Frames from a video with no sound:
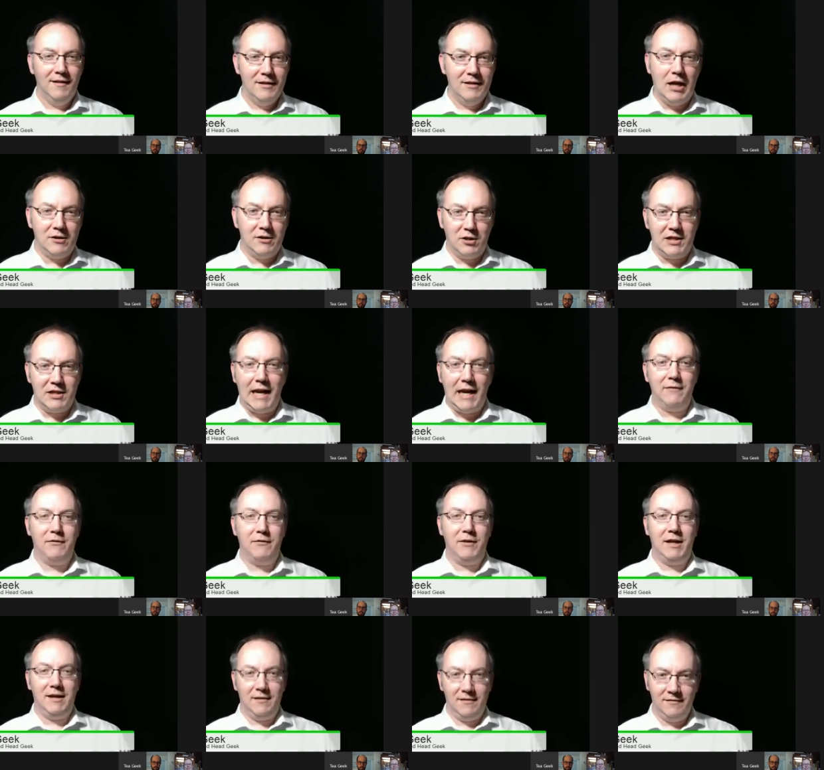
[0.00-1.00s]
Not just
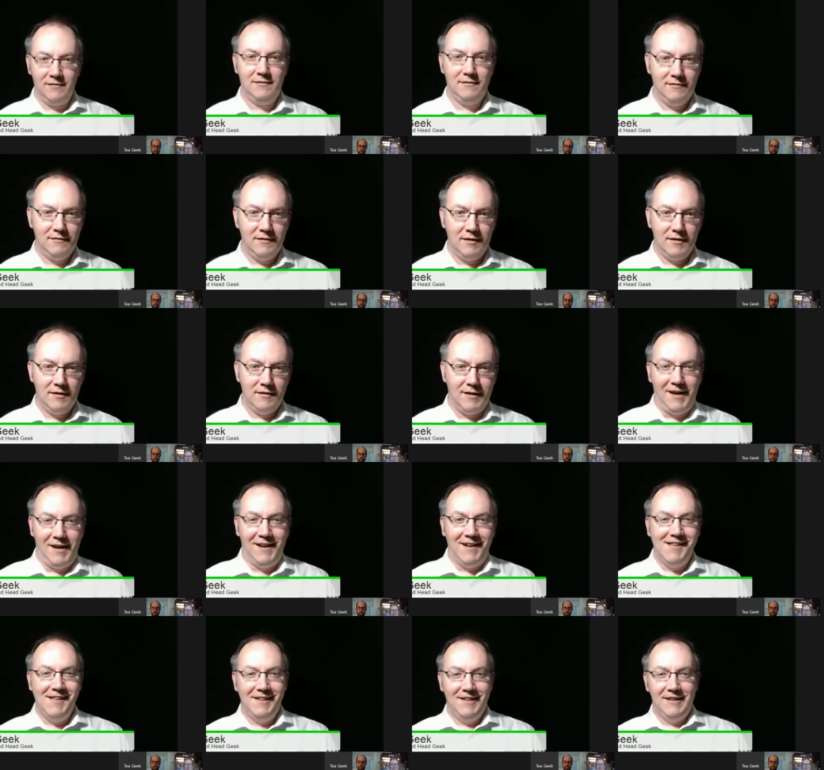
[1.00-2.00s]
having
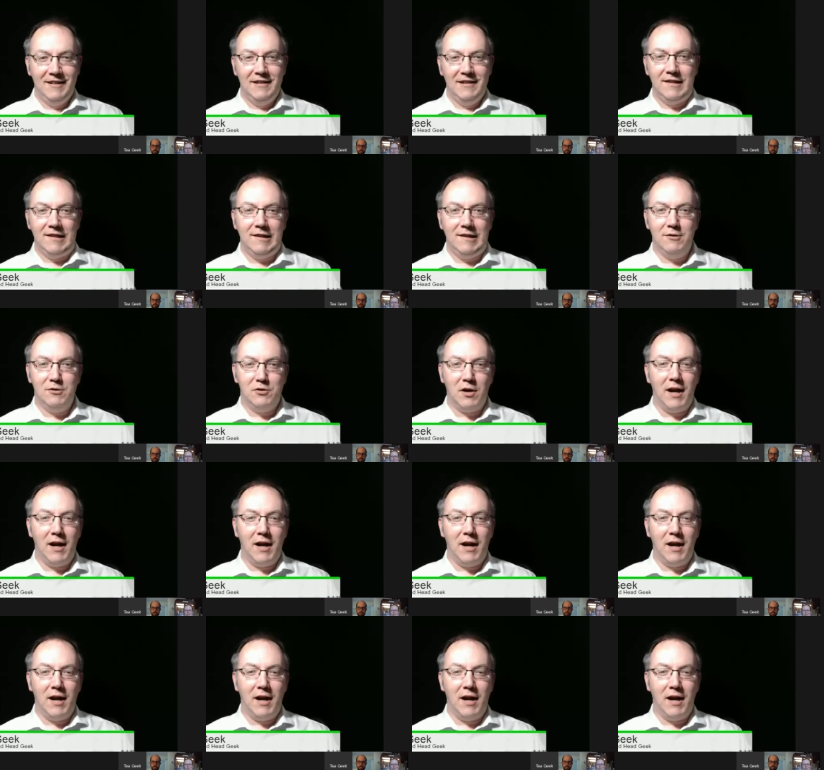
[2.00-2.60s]
your